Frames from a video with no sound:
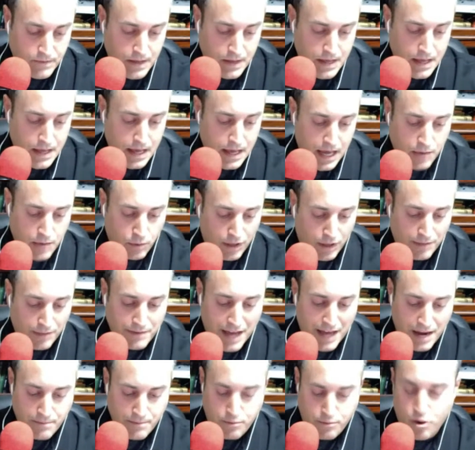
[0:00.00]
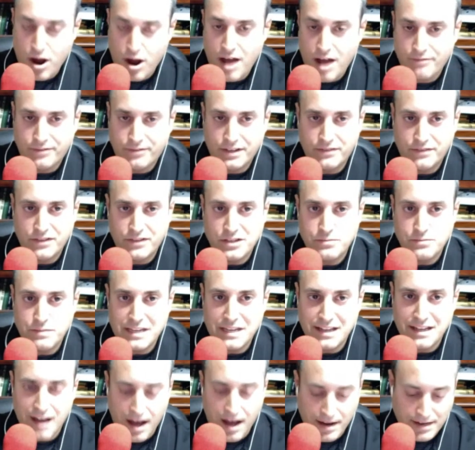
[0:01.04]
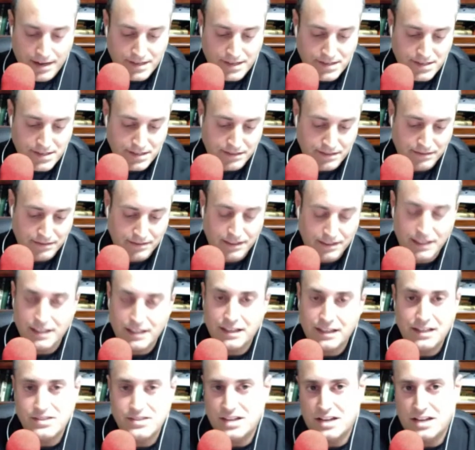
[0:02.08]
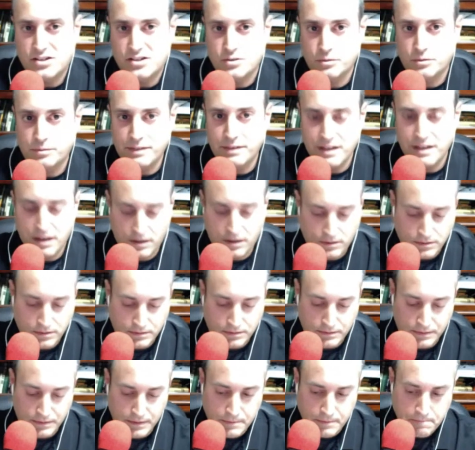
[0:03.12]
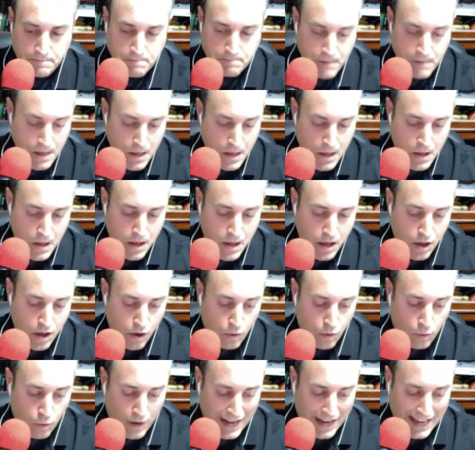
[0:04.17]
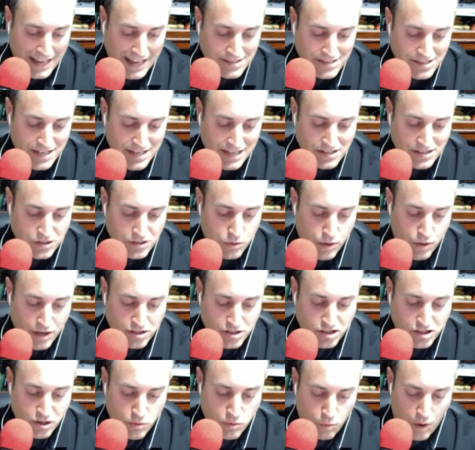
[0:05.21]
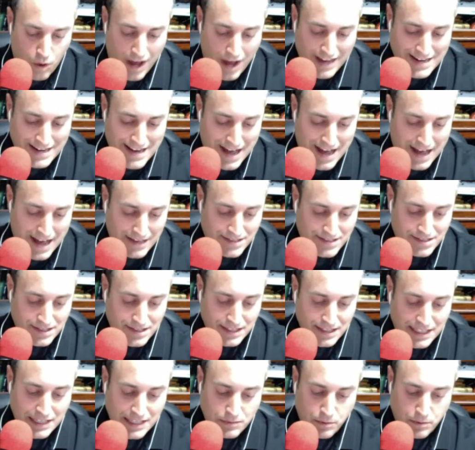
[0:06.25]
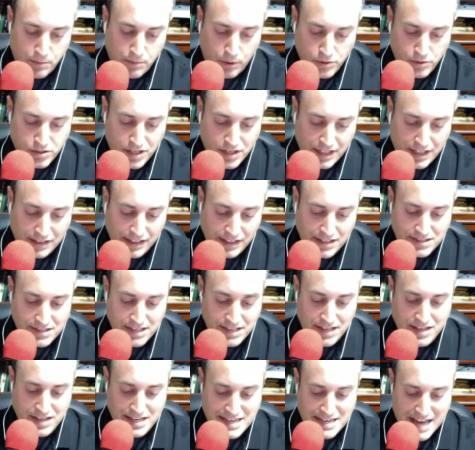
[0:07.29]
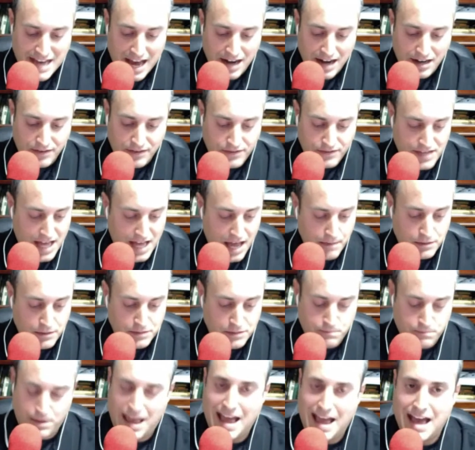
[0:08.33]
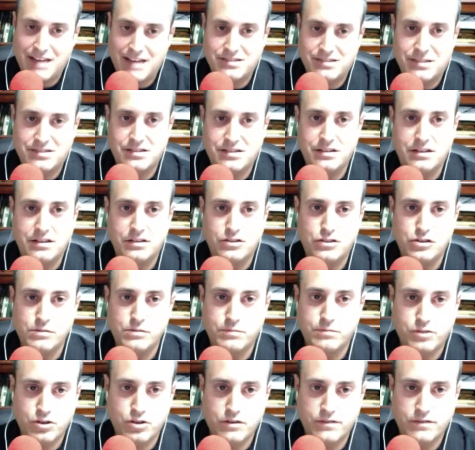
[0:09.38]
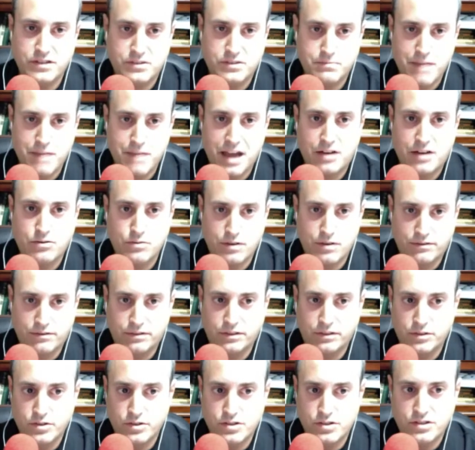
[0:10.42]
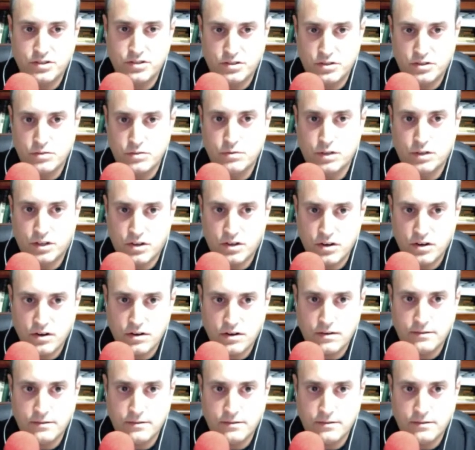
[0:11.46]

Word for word: And while I'm not a prophet, if he's being honest, his answer will be no. When I ask the next question, why not? He will most likely say that not enough time has passed to observe this macroevolution to occur.